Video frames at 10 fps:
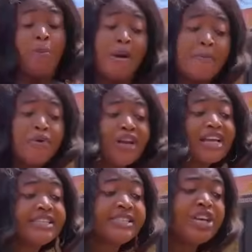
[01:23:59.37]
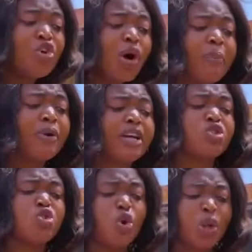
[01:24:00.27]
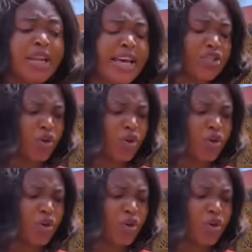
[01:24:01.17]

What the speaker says: My brother is the younger brother to your late